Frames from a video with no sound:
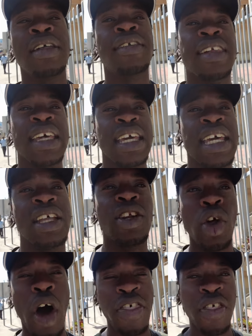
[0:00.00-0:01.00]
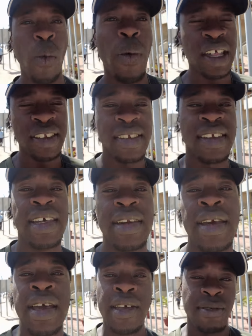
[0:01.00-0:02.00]
city in
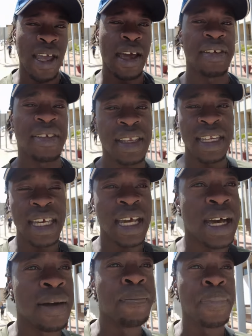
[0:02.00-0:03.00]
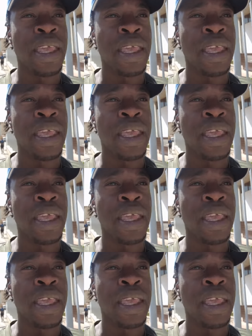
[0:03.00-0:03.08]
northwestern Tanzania,